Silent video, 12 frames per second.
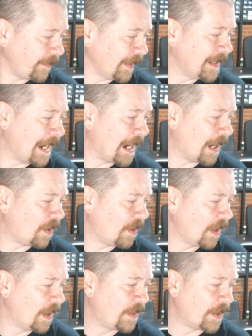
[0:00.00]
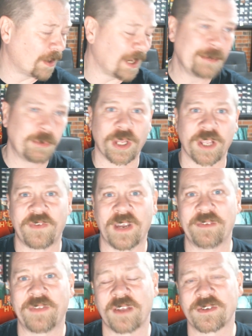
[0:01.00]
Now they're labeled as
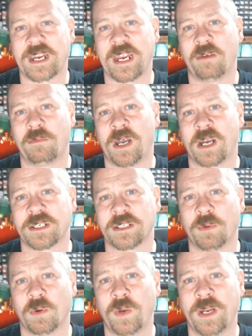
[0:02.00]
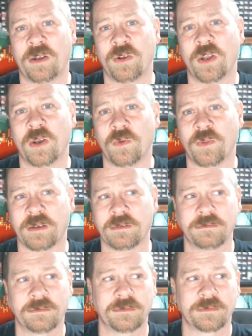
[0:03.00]
5,000 count boxes, but we all know that
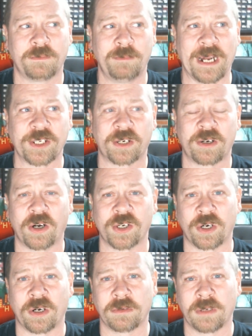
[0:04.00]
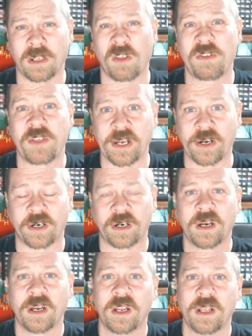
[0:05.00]
Magic cards are a little thinner
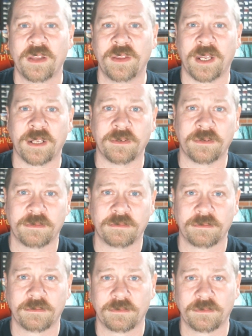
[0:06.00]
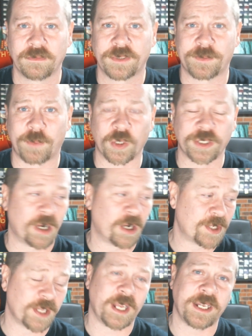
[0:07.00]
than sports cards
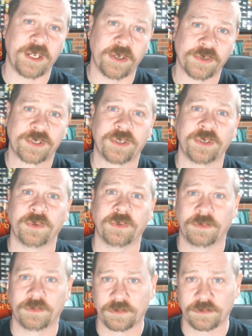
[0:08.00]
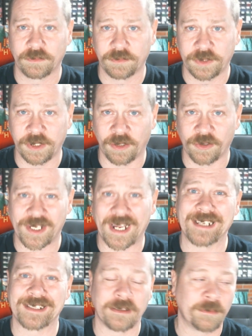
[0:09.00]
that they use to
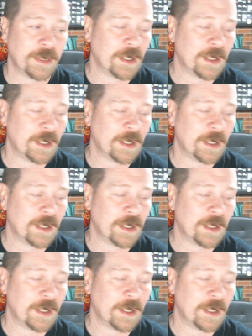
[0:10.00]
size them.